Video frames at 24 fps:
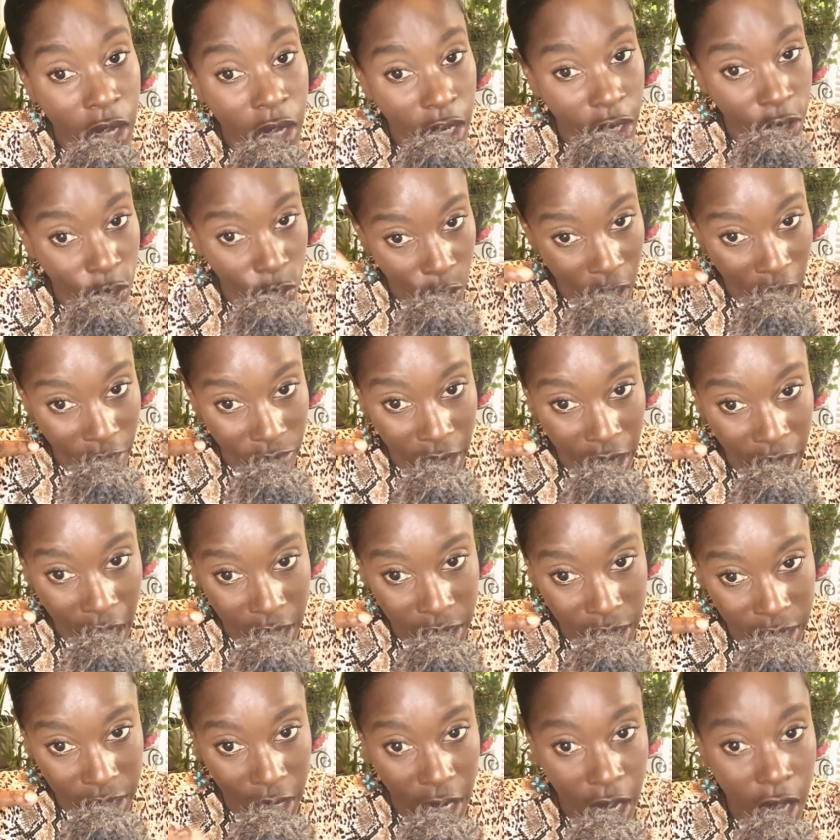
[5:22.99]
You have that
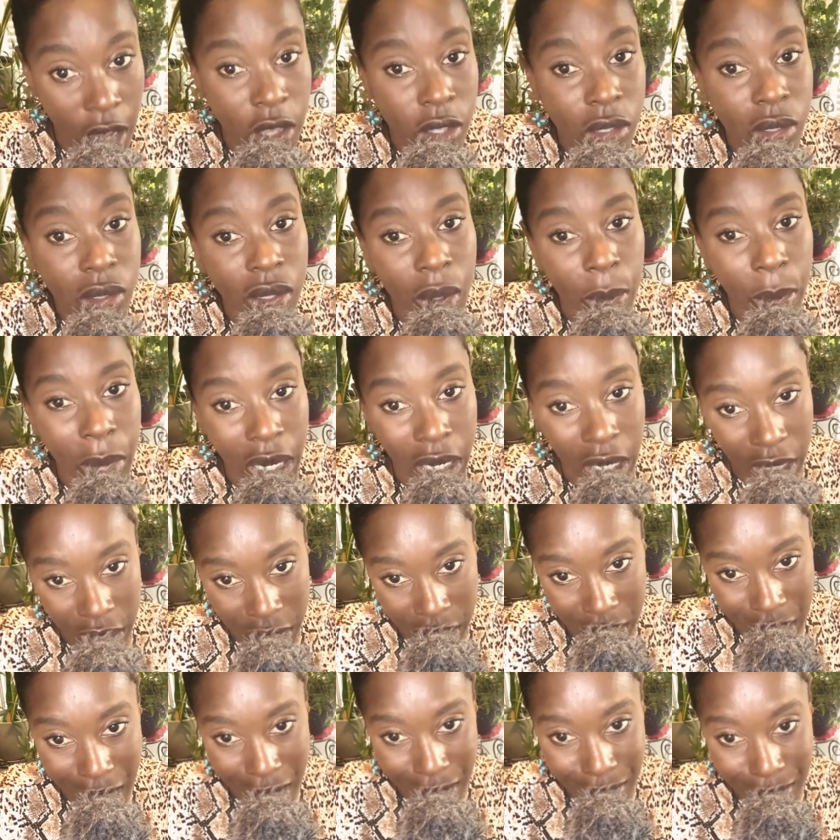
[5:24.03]
idea, somebody needs
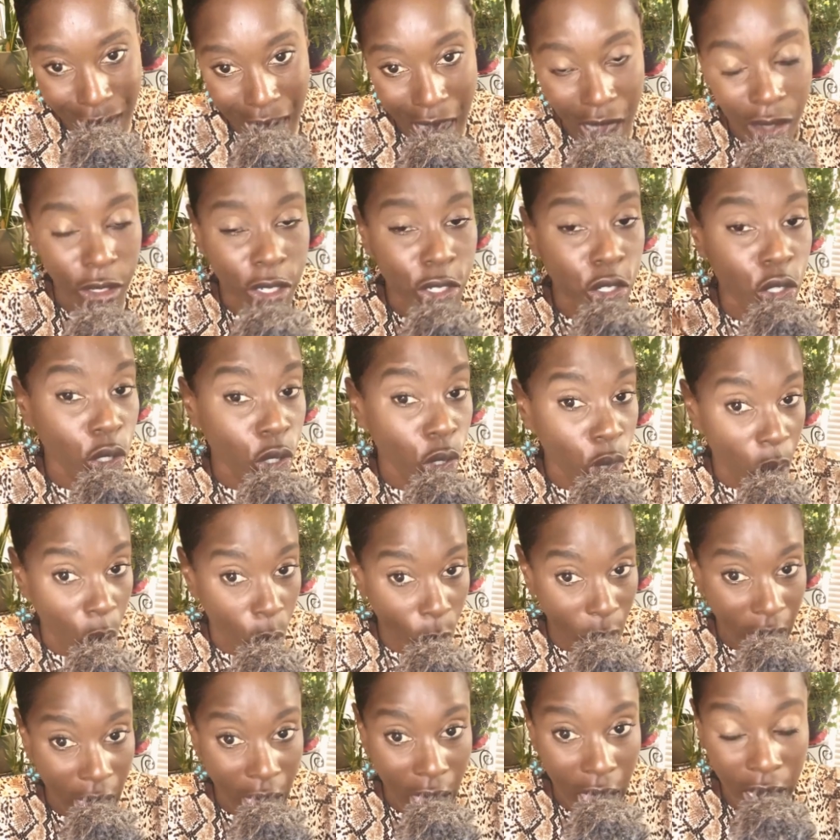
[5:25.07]
that knowledge, go
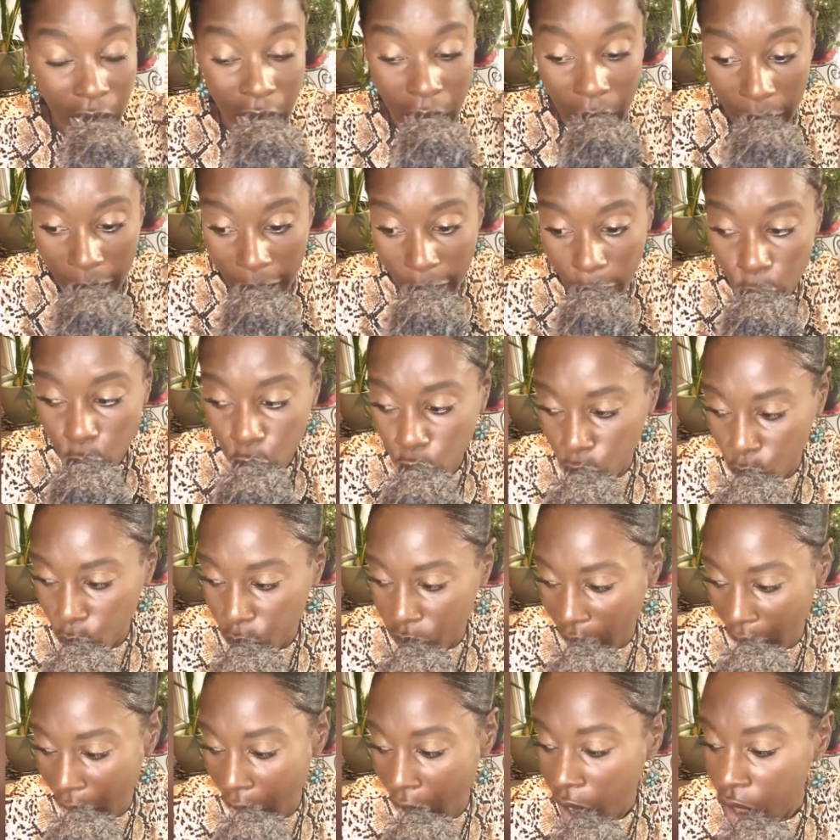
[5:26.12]
ahead and do
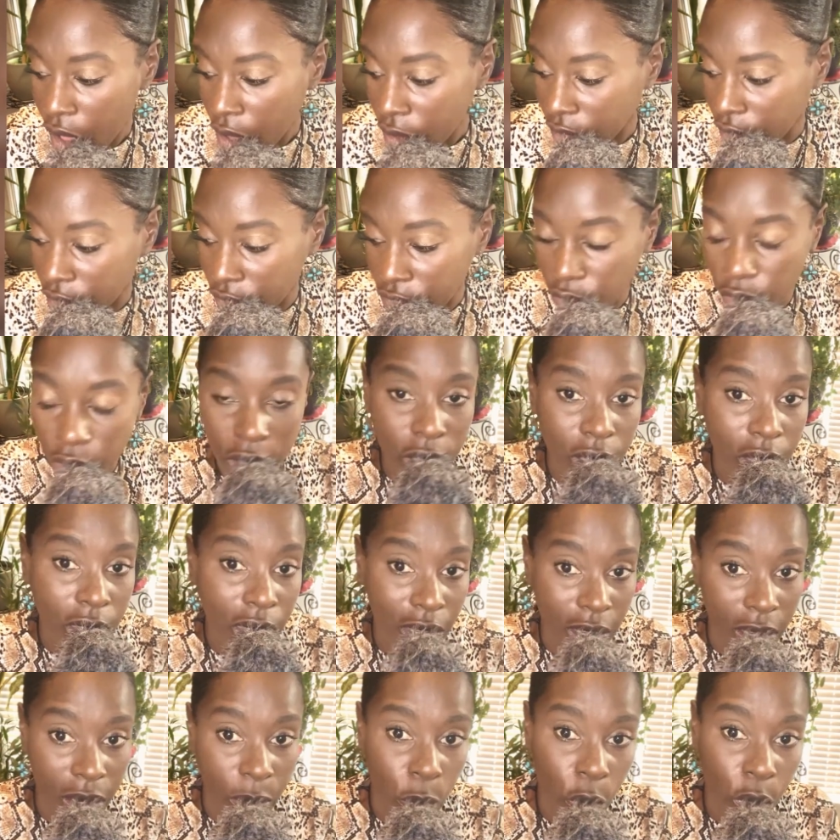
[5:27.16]
that. The third
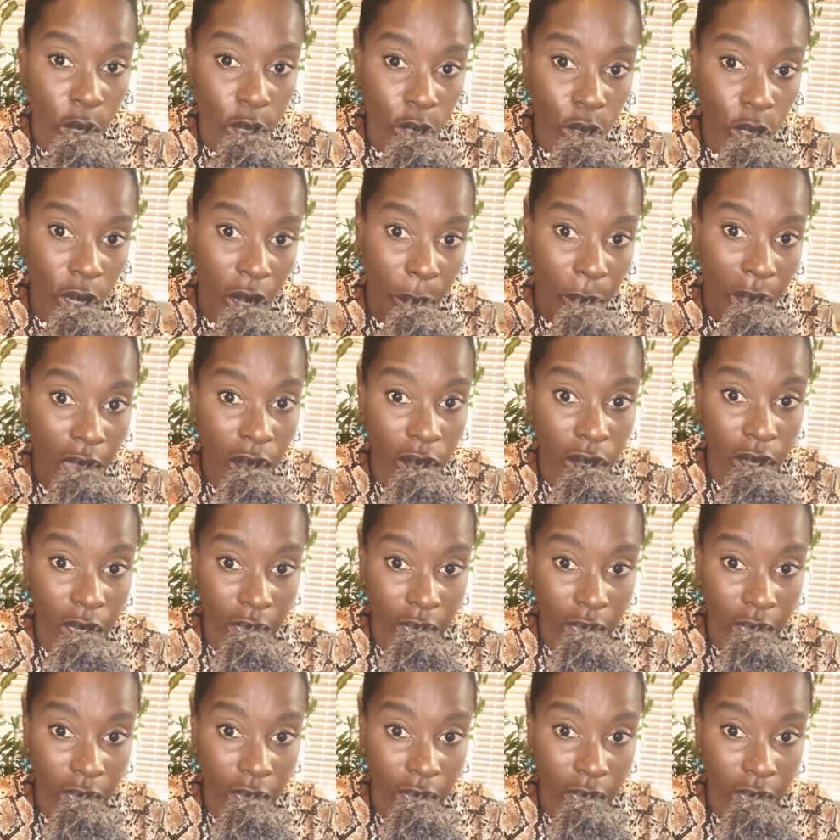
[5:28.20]
theme we're going to talk about